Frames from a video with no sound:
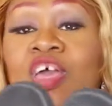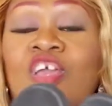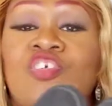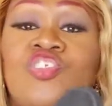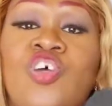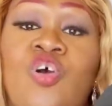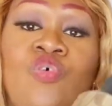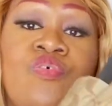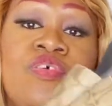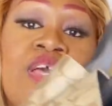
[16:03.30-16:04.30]

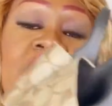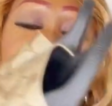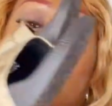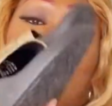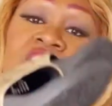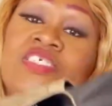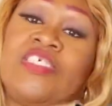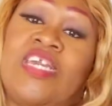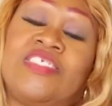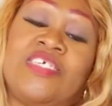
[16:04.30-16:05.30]
So
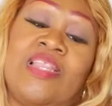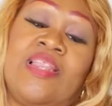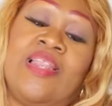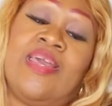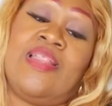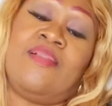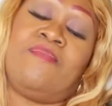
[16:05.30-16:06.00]
it's a little